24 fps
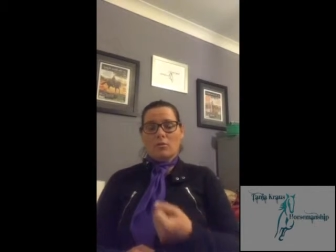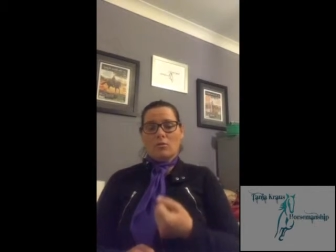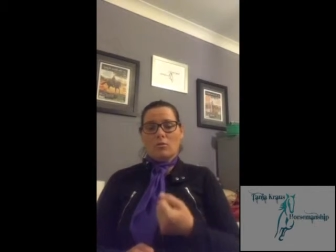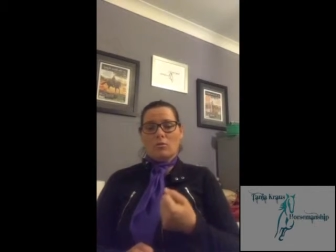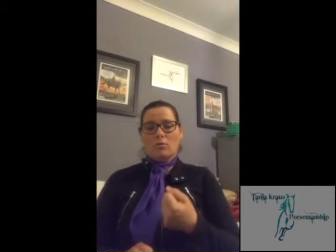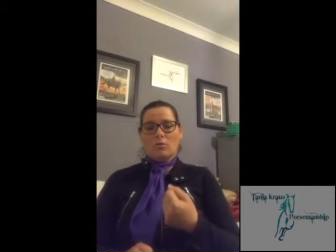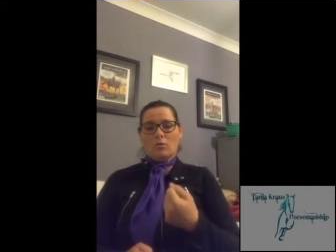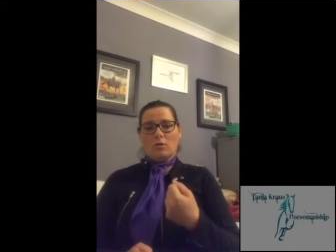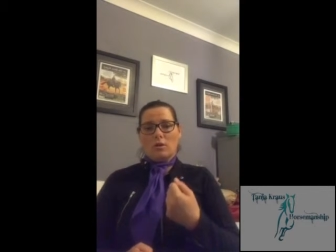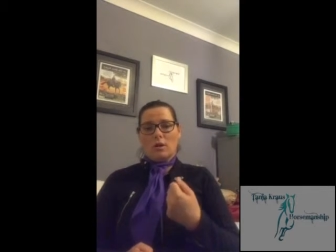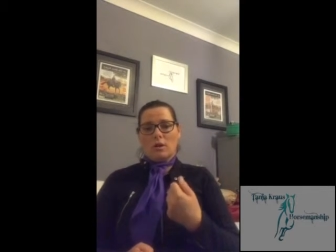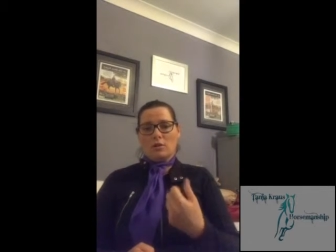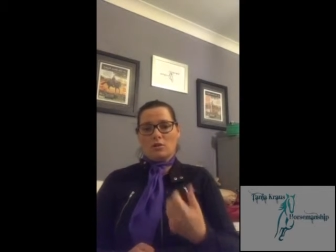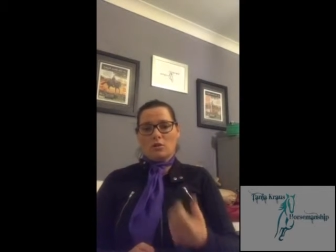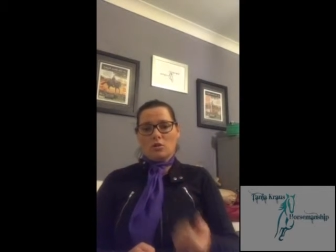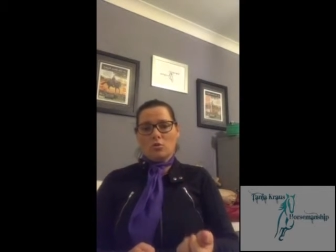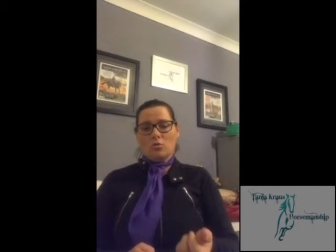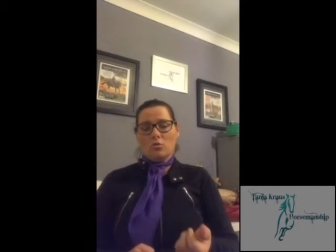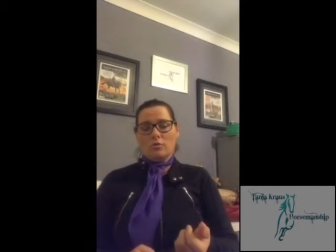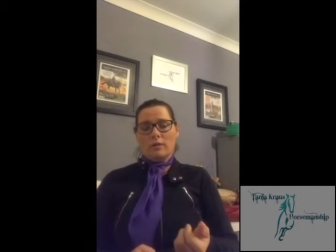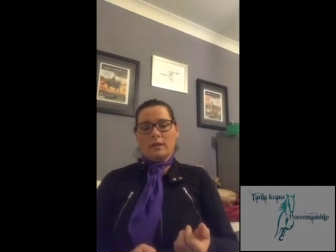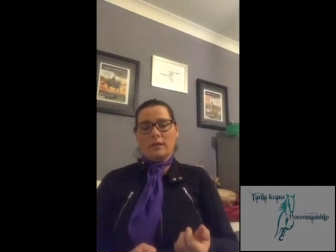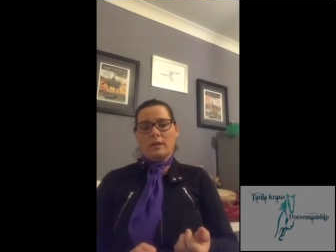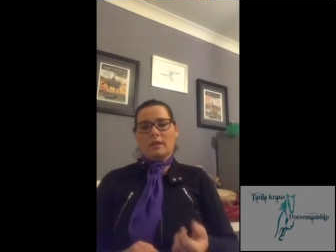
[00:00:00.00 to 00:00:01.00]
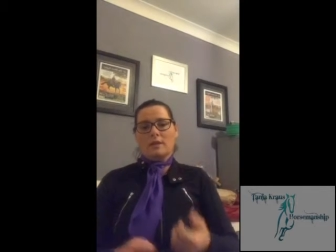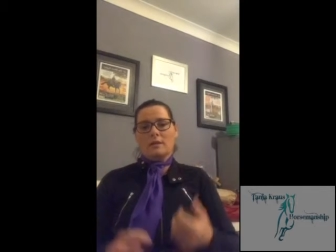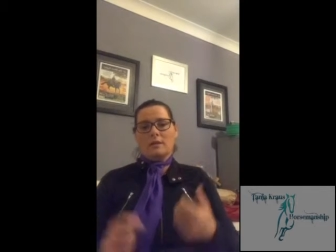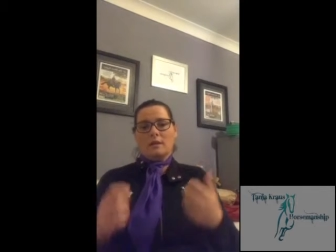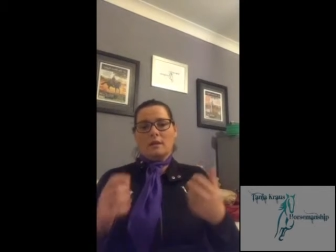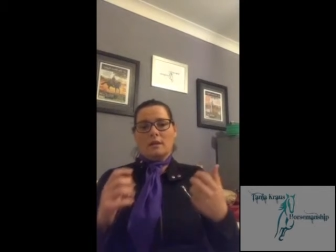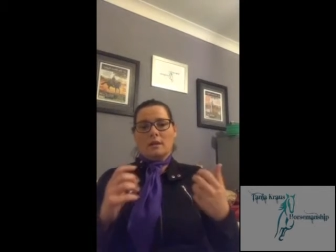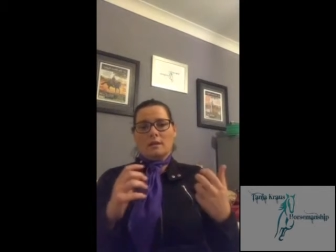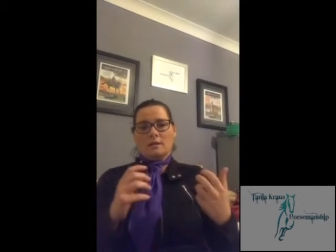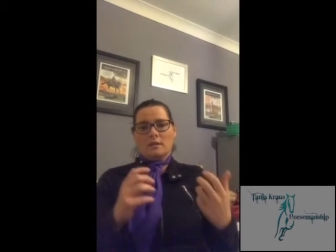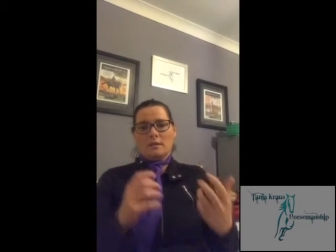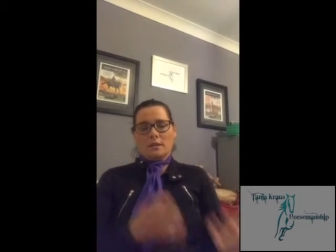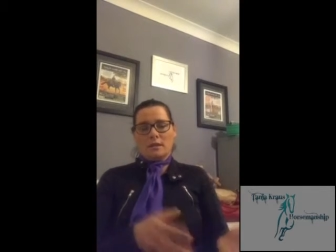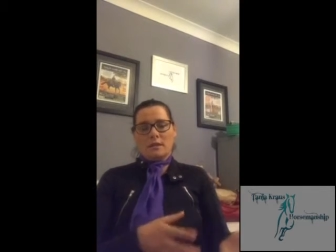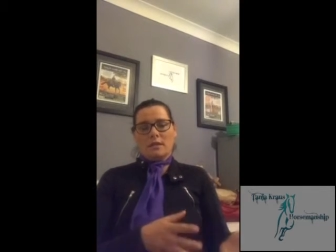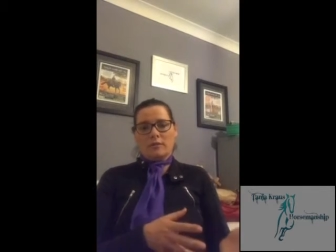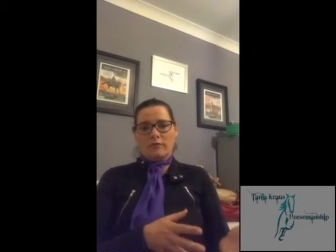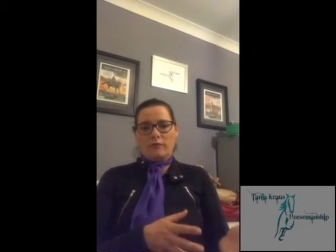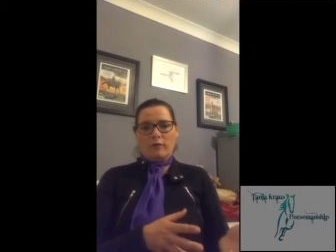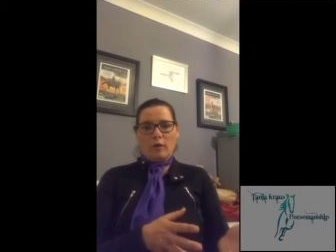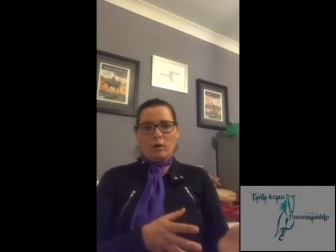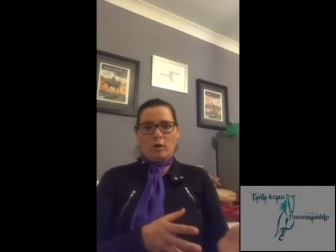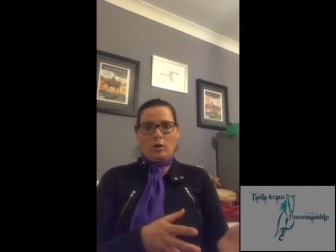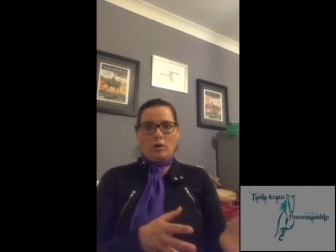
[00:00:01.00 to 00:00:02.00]
or a toolkit to
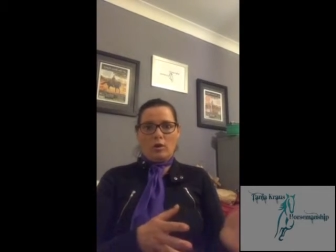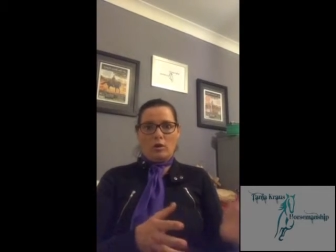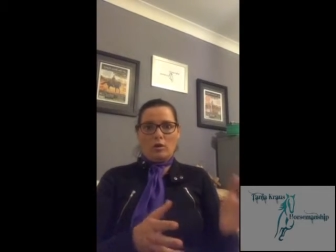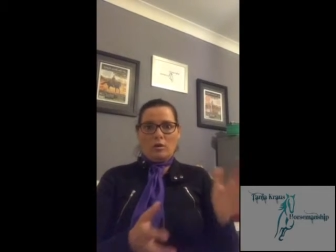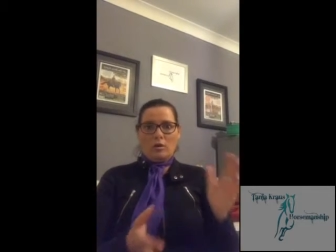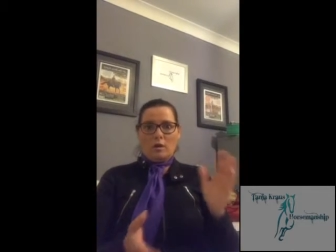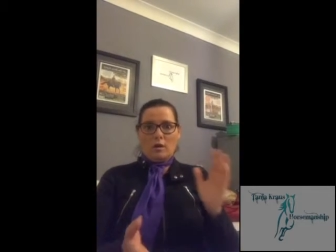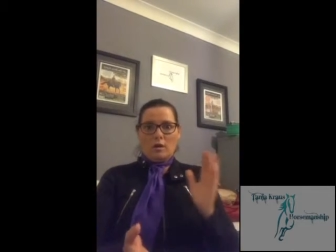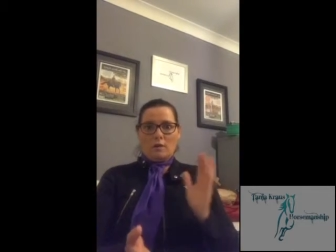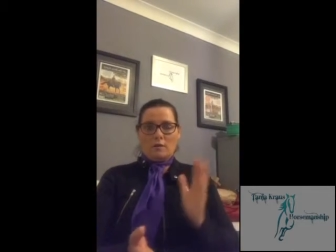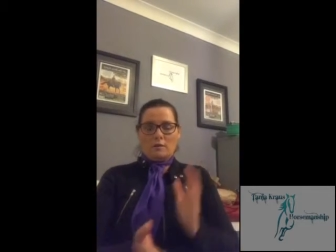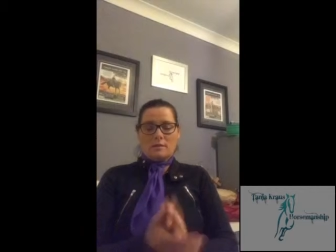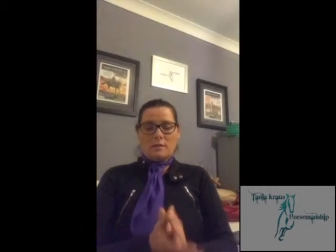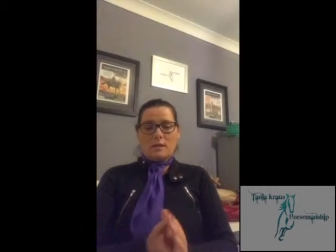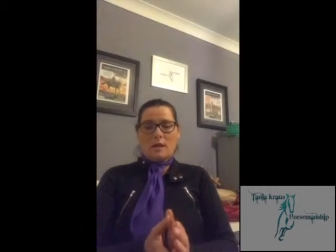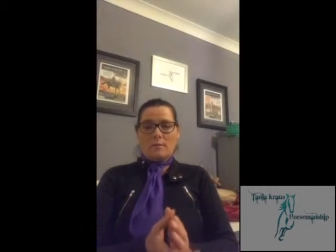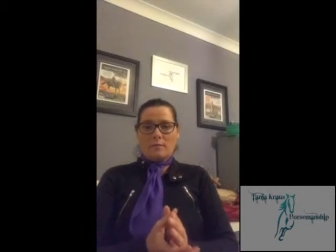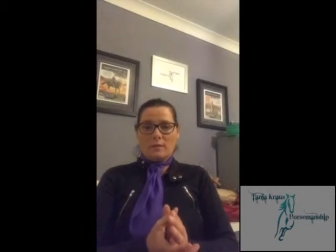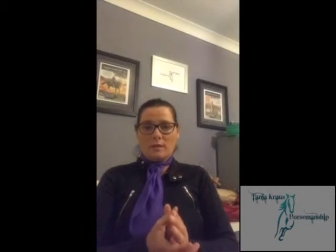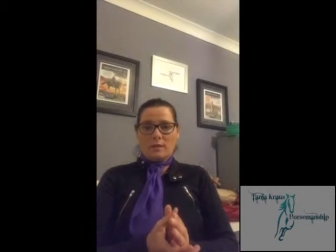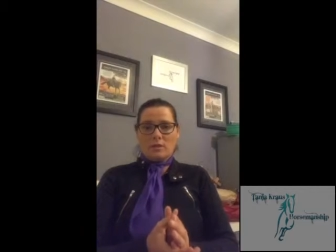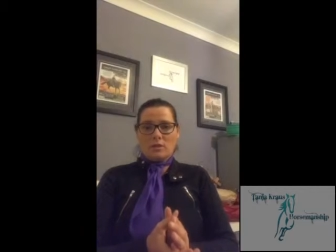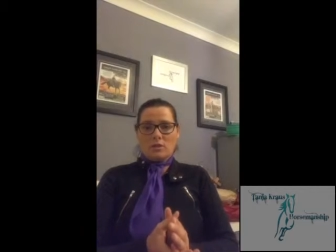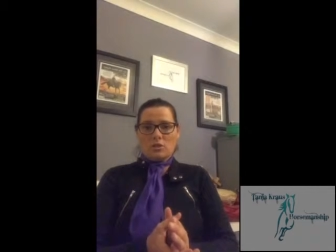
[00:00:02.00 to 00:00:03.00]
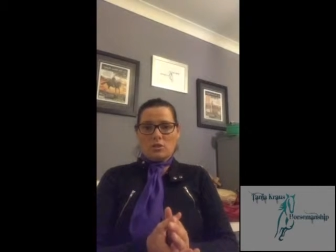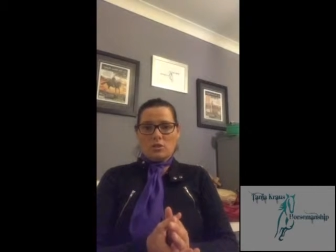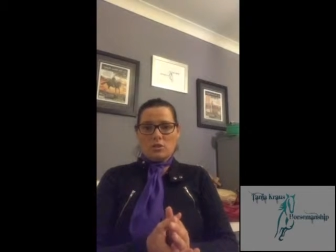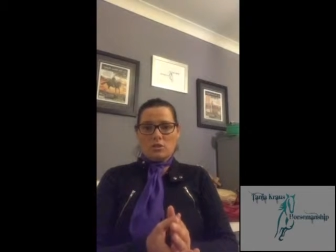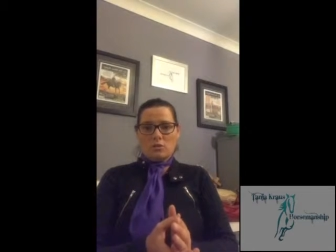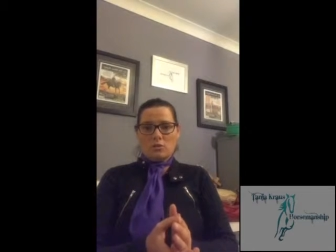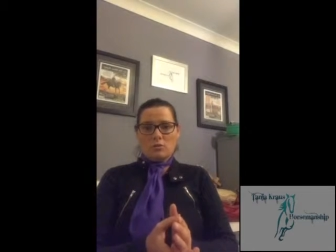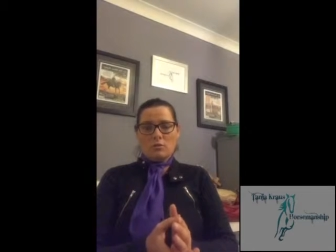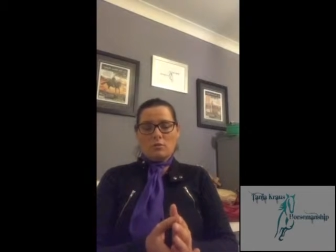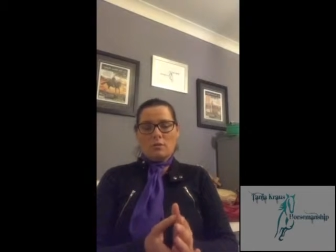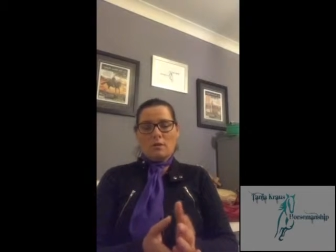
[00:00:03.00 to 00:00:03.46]
give her something to do